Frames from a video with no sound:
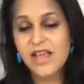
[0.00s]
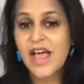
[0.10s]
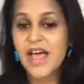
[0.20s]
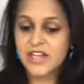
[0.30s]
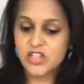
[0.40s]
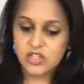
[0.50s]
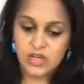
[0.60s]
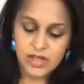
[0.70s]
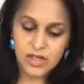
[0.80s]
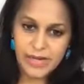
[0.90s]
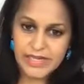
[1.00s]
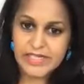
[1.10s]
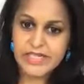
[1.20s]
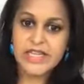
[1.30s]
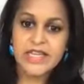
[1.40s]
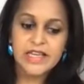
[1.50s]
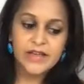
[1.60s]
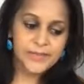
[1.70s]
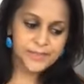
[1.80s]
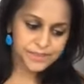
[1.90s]
And I start with my tea.
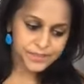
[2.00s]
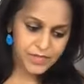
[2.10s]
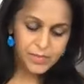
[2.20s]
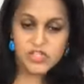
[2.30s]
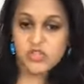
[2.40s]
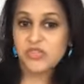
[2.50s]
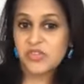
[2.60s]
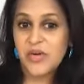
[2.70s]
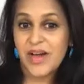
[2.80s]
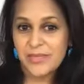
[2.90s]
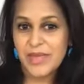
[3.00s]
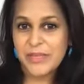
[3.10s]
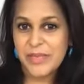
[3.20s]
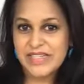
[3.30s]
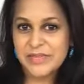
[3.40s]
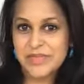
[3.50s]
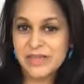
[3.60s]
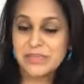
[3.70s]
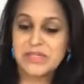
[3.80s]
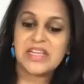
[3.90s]
My children know how to make my deep
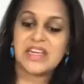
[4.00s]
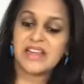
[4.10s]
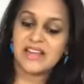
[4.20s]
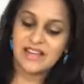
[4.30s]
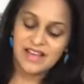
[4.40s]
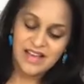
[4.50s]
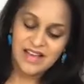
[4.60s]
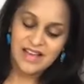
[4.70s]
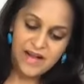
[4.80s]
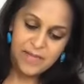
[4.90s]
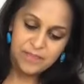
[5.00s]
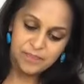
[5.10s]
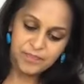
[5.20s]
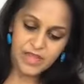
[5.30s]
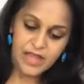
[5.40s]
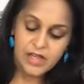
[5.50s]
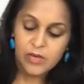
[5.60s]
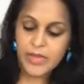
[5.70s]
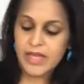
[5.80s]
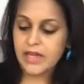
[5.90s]
sleep tea. I
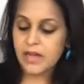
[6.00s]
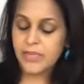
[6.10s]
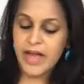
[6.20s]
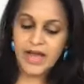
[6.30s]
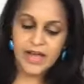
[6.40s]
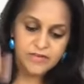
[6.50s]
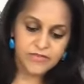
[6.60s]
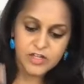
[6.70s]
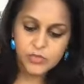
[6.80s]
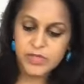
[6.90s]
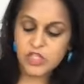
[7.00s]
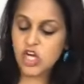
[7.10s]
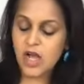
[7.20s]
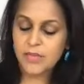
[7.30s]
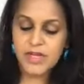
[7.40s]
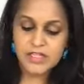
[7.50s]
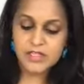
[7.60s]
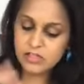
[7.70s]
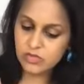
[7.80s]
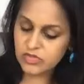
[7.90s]
got my heating pad, fresh
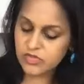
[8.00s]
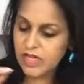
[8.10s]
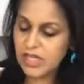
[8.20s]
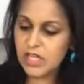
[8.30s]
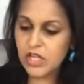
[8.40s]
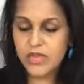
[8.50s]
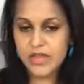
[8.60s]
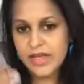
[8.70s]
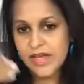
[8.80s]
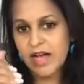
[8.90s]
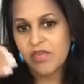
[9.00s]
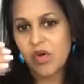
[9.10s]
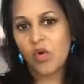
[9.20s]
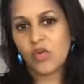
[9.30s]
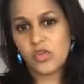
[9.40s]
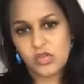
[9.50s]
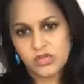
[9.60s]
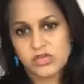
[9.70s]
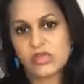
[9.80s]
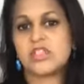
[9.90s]
pajamas, loose fitting clothing. Like I have a whole
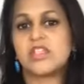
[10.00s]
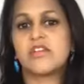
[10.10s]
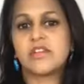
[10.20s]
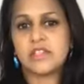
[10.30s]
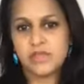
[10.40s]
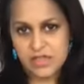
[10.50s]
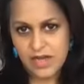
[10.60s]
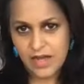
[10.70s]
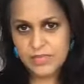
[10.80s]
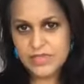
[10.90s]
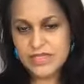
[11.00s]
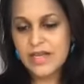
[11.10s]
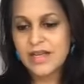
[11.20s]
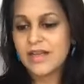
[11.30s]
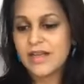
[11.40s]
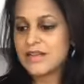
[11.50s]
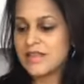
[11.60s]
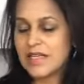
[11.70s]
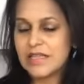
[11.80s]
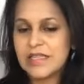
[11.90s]
series of steps
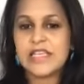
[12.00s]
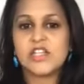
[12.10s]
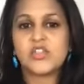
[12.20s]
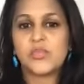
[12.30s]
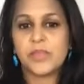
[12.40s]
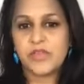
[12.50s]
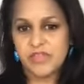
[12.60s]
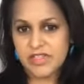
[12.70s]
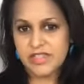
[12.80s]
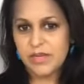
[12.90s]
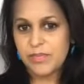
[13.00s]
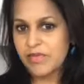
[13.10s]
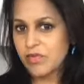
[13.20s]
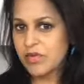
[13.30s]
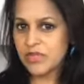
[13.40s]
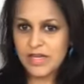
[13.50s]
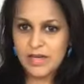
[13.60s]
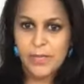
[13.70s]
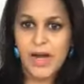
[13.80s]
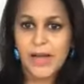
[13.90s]
that lead to perfect sleep. Everyone knows I need
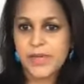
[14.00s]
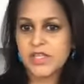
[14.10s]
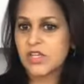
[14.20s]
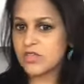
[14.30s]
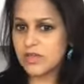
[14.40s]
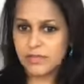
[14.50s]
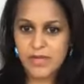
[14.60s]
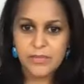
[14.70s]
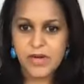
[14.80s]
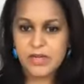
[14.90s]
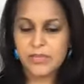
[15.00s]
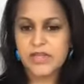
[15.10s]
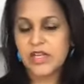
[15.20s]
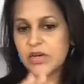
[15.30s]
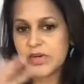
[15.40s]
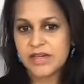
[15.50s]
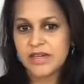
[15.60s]
my pillows and my body pillow.